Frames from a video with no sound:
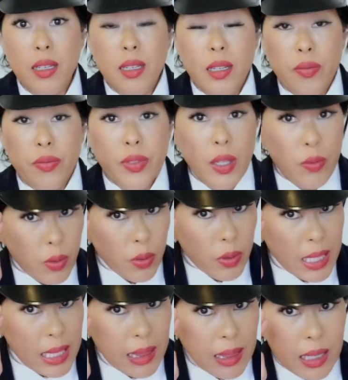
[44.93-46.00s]
They've already
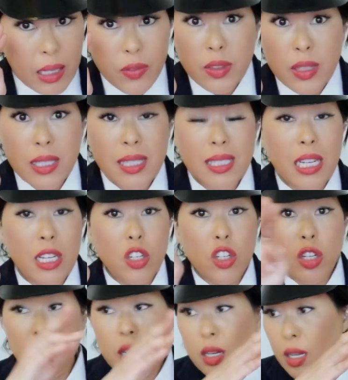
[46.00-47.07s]
left the
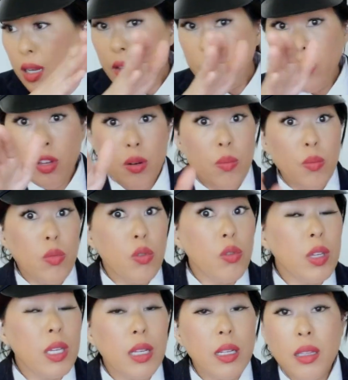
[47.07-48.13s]
station. They're
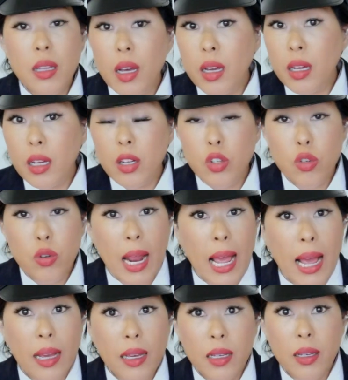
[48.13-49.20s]
moving along a
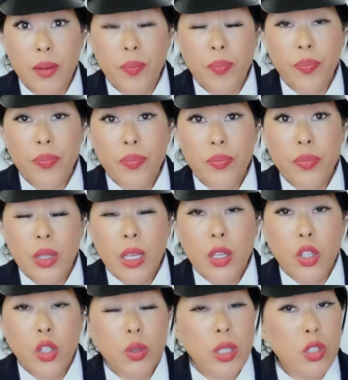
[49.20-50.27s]
track.
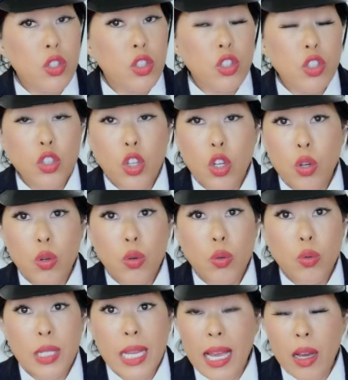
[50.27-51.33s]
You can slow
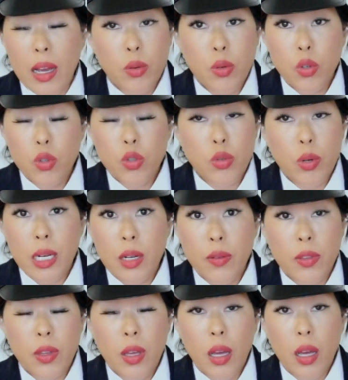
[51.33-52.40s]
down your train of
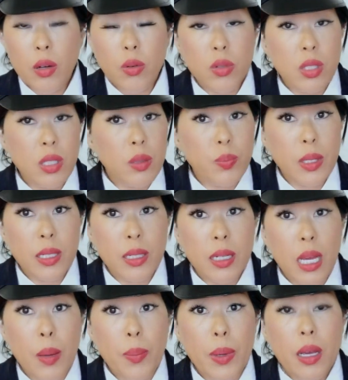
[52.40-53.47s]
thought or speed it
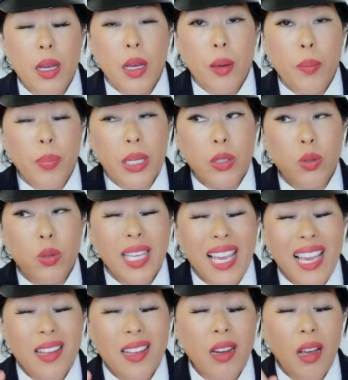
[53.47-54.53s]
up, but you
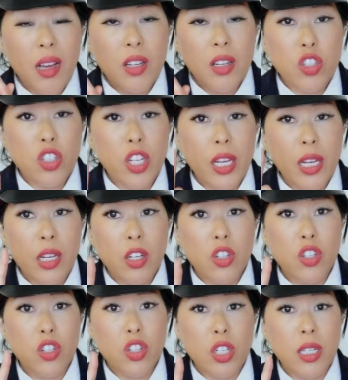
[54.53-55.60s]
cannot
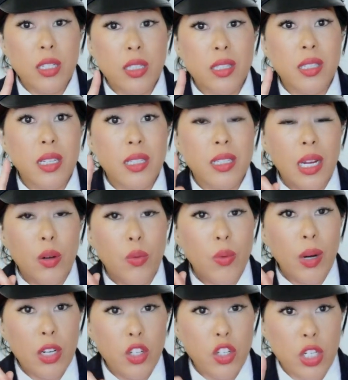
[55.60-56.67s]
change its
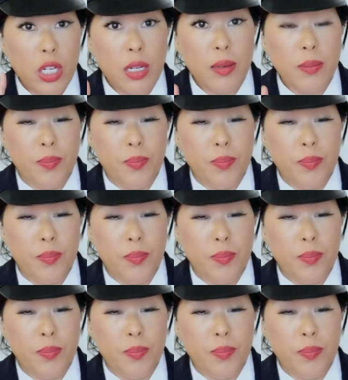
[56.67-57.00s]
direction.